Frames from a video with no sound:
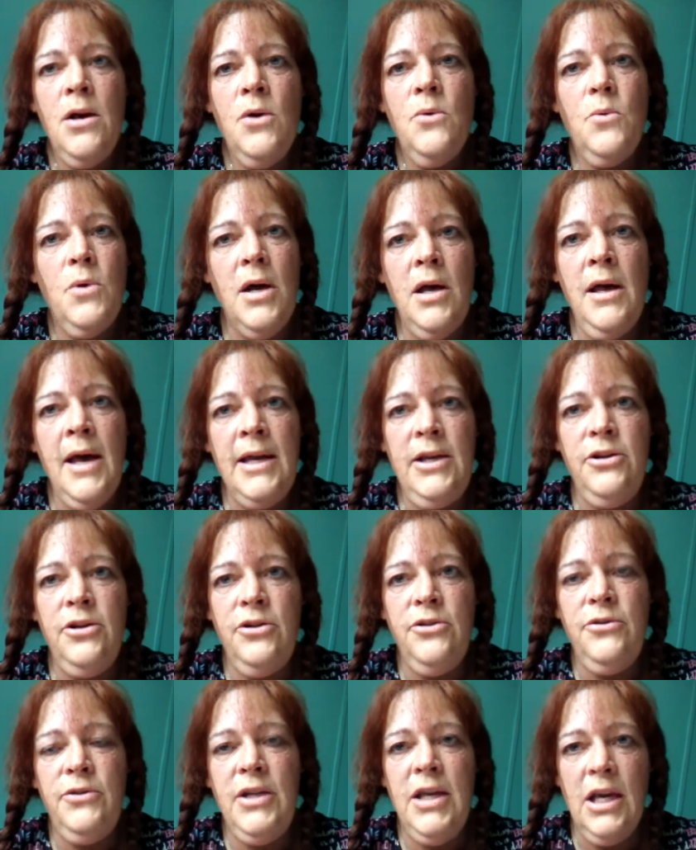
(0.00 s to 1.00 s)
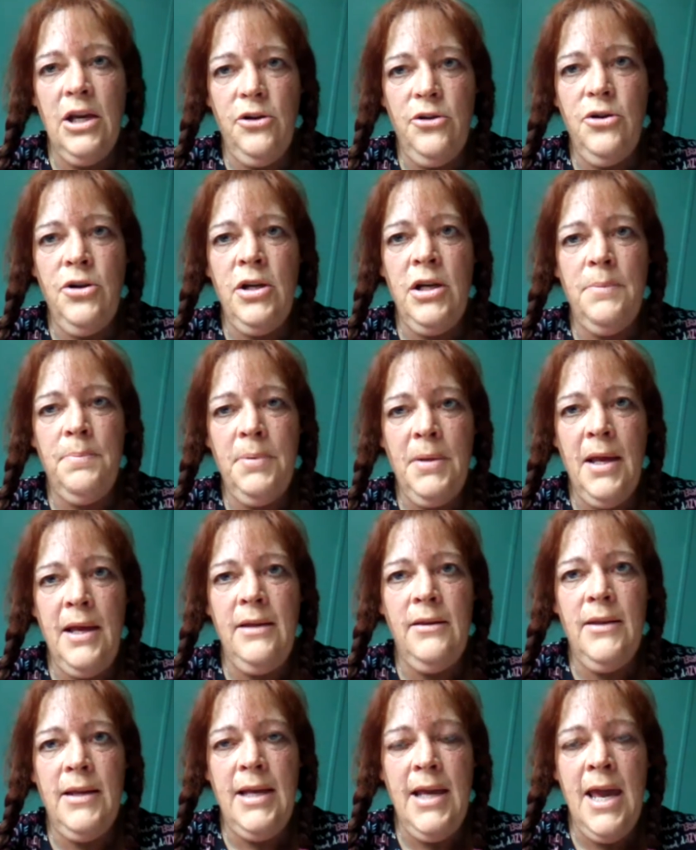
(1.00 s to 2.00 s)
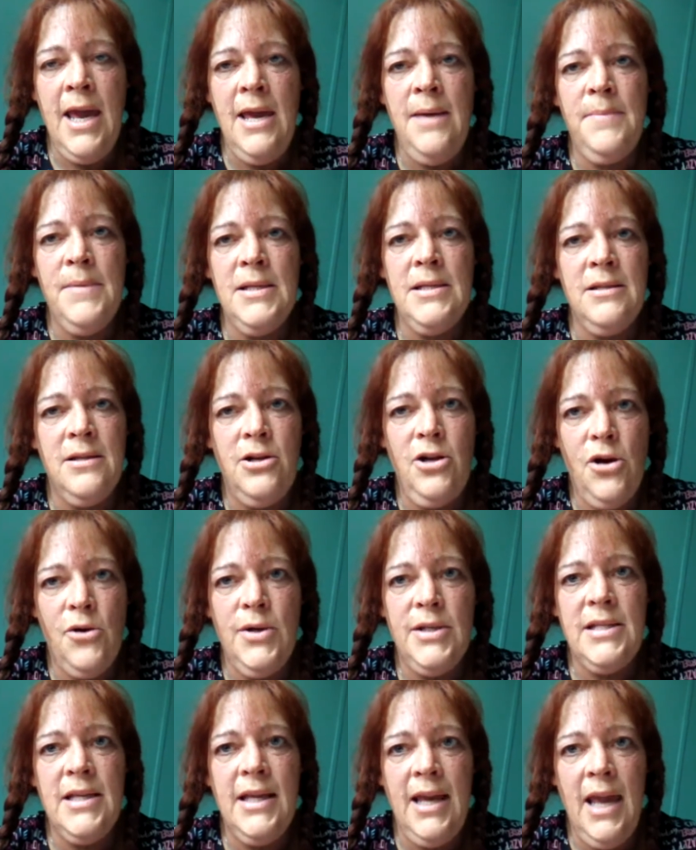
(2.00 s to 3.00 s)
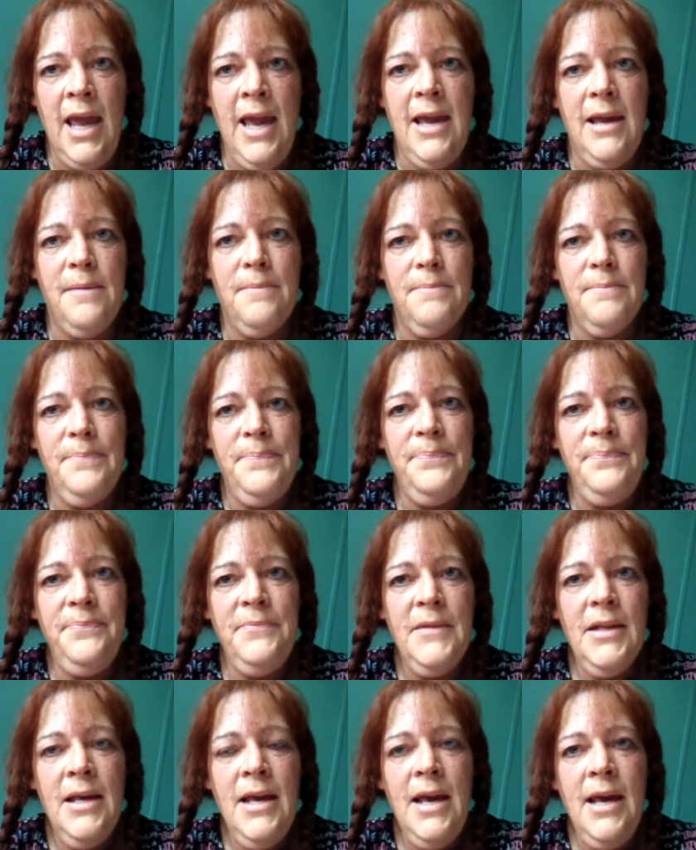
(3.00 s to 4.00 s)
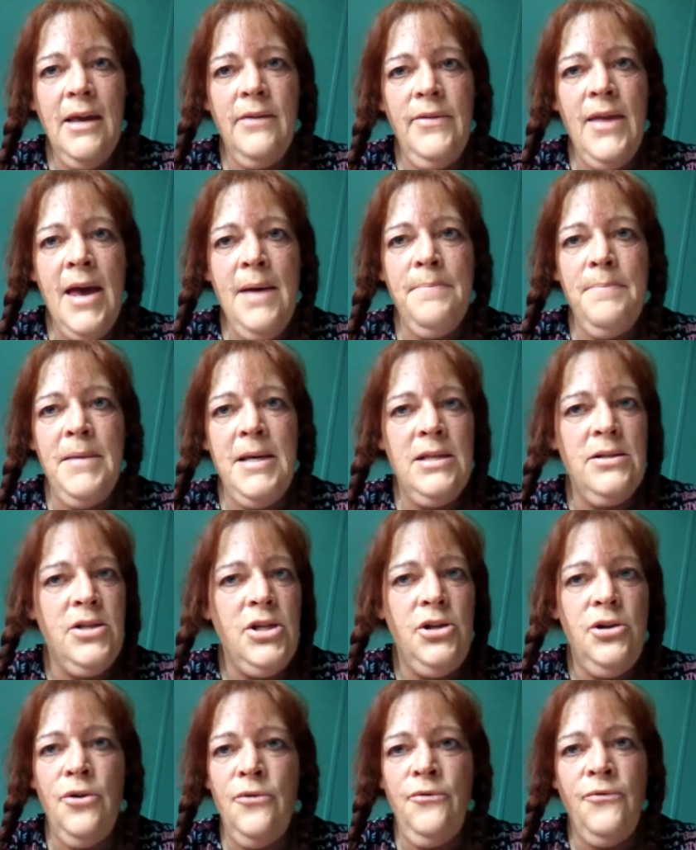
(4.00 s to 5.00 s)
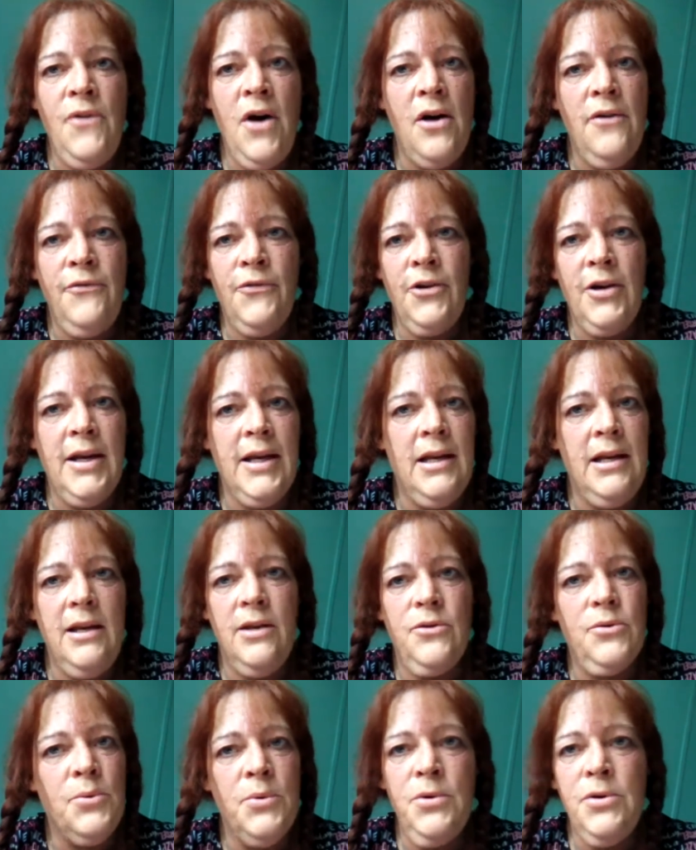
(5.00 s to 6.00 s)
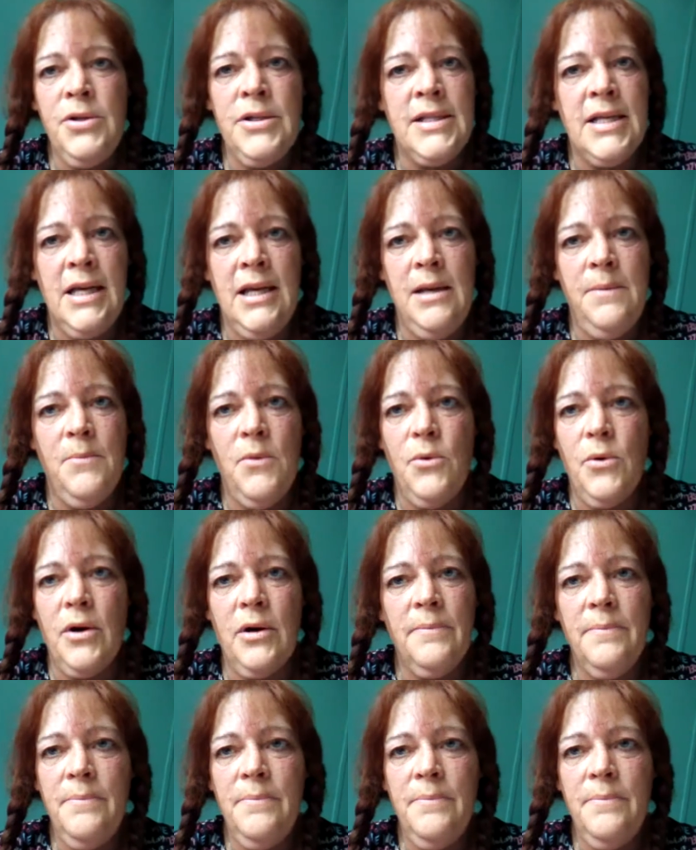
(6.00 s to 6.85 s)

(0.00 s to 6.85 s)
Well, how you get good at playing the game is to know it's a game. And that means that you don't fall for any of the rules anymore.